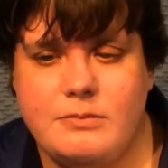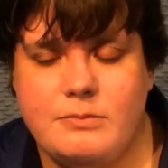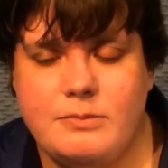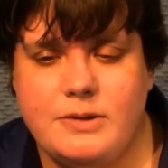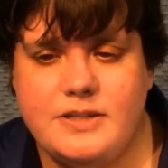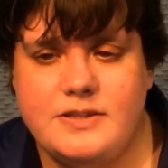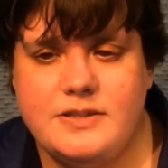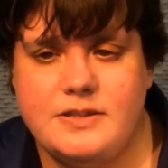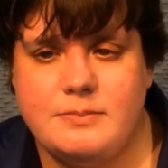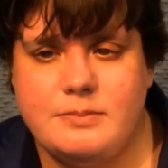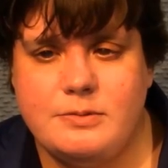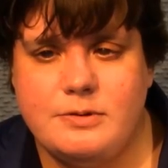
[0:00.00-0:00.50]

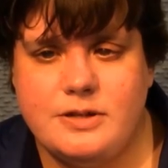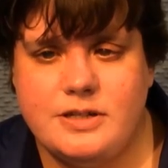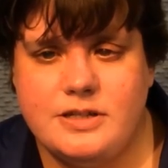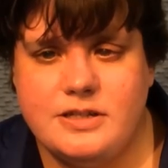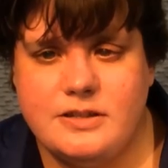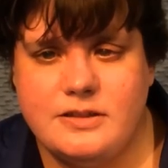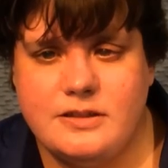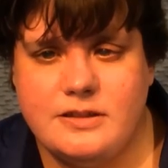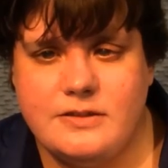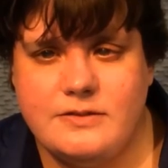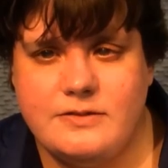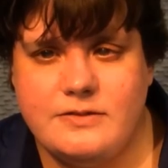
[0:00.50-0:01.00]
we support
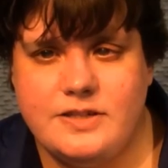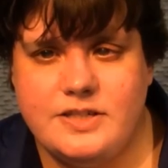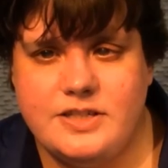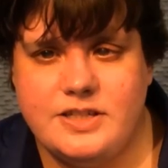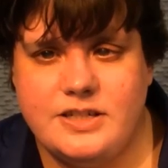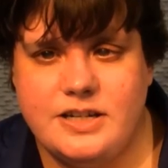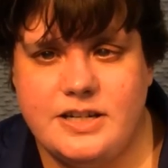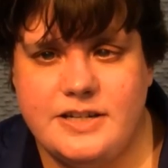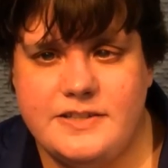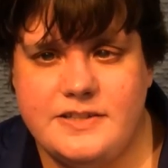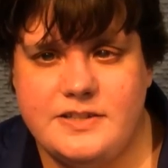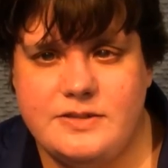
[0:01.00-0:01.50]
the
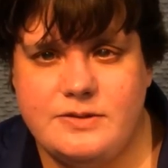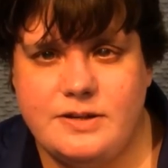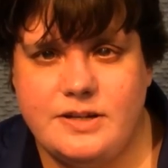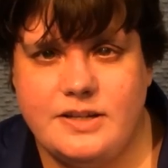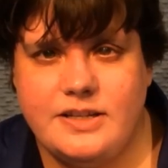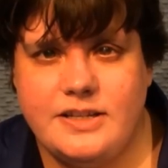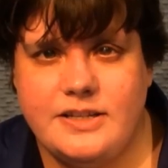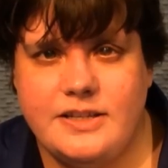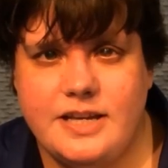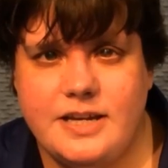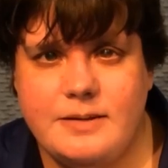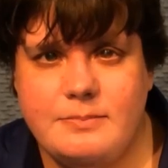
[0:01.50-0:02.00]
Vision
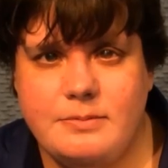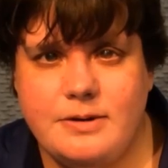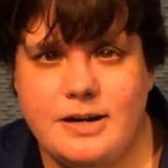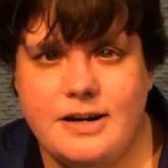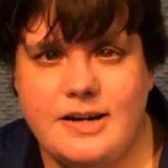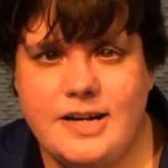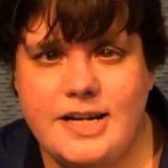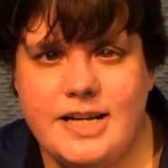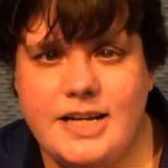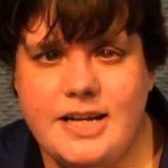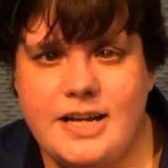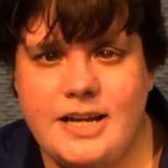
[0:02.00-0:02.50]
Australia
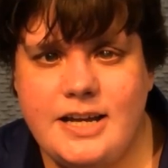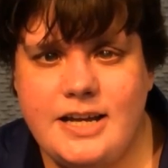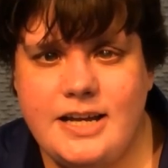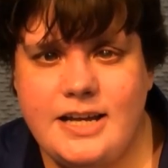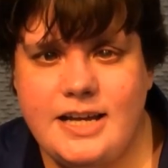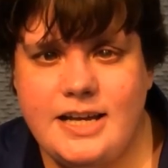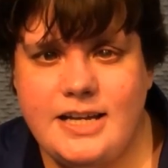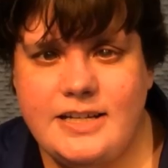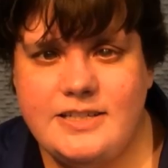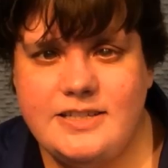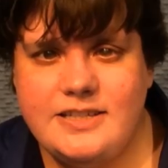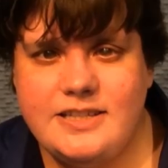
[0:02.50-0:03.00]
Library
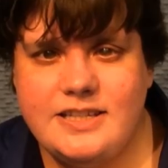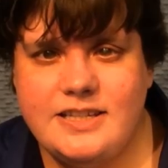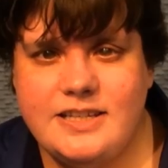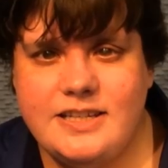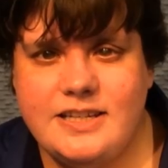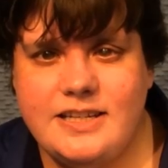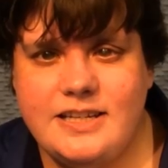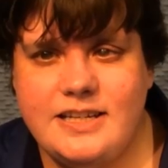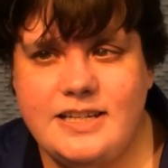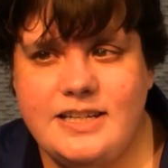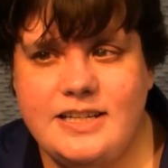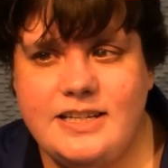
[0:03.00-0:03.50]
and the
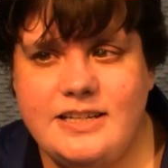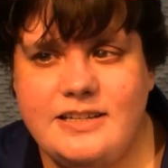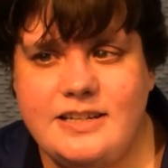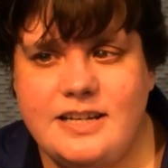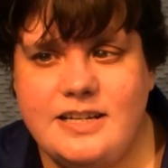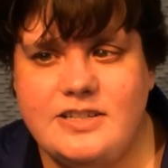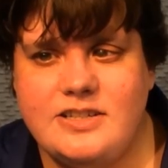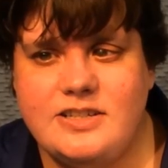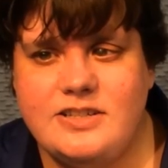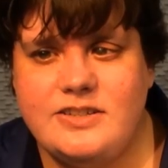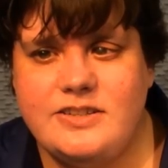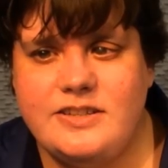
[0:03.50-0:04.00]
Canadian
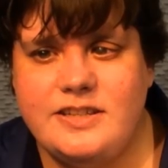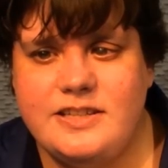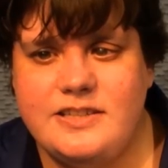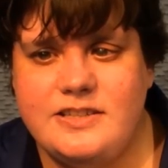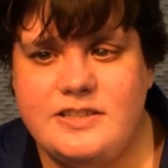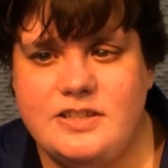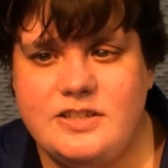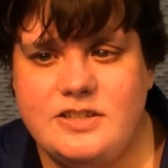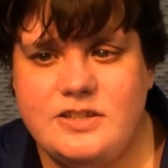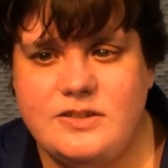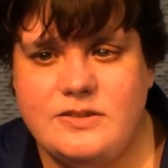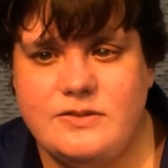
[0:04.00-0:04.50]
National
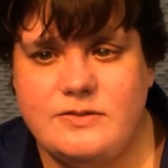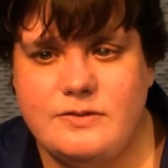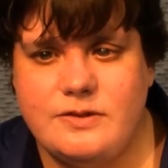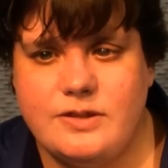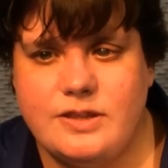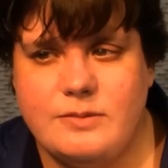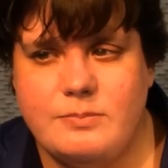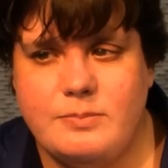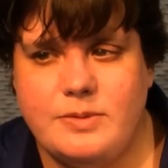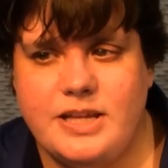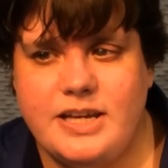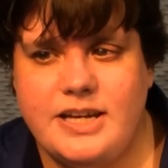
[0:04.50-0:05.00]
Institute for
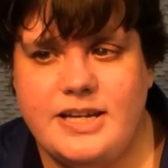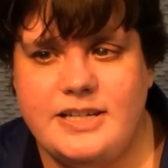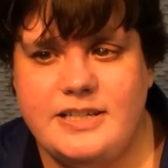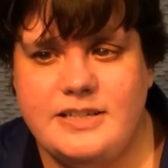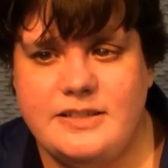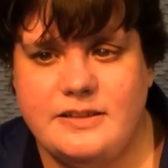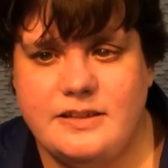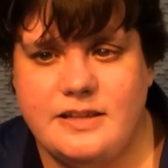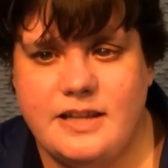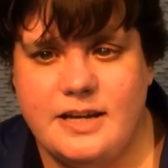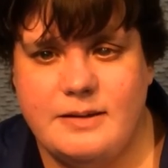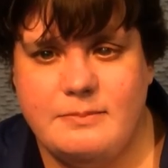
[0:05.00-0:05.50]
the
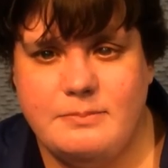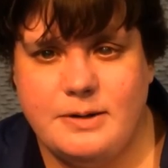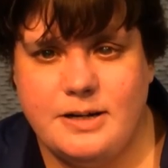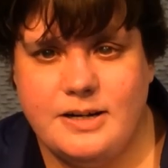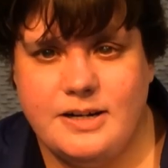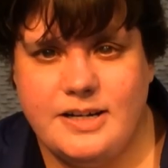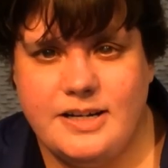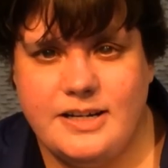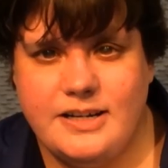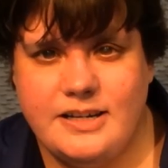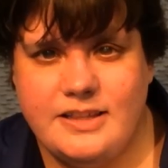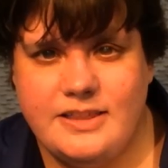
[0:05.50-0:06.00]
Blind
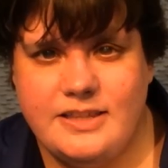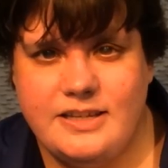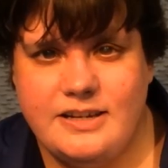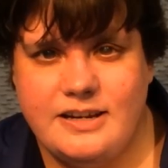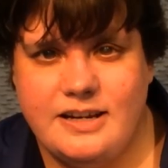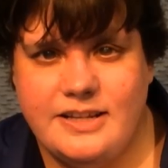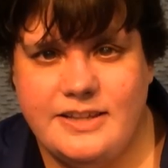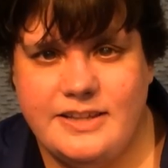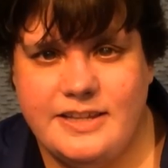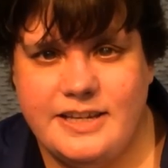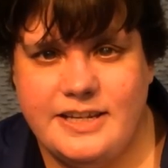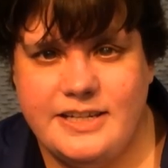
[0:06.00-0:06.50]
Library in the
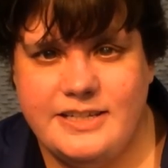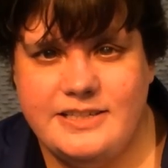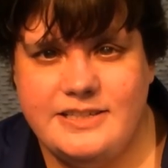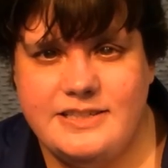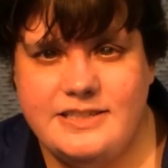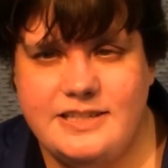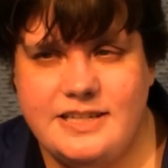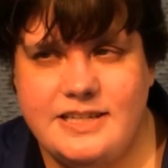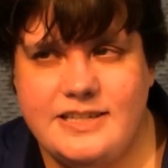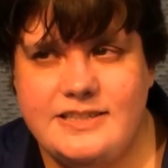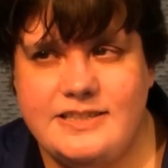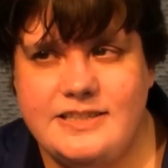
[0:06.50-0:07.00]
Online
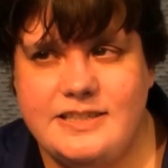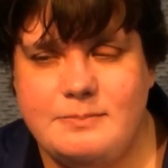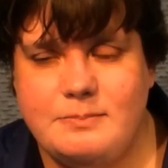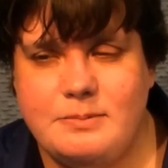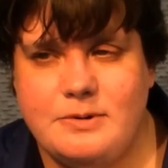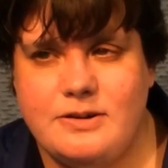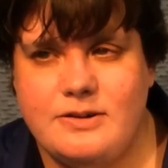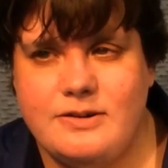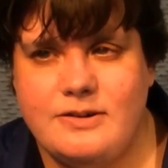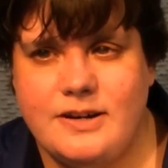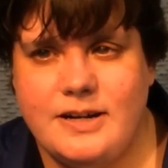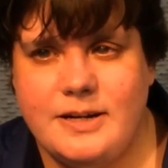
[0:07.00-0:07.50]
Daisy
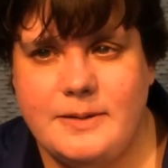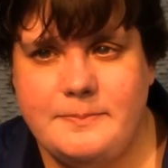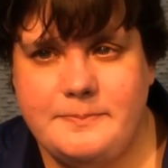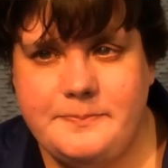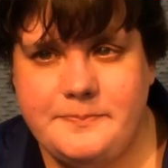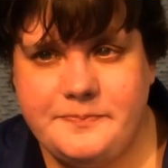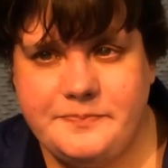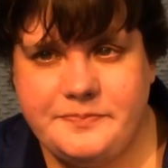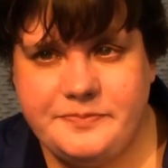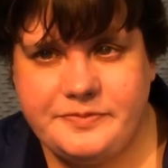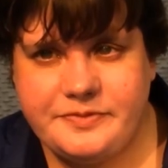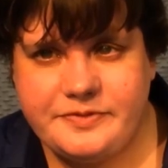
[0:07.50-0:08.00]

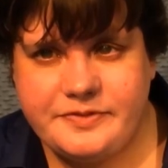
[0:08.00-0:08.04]
program.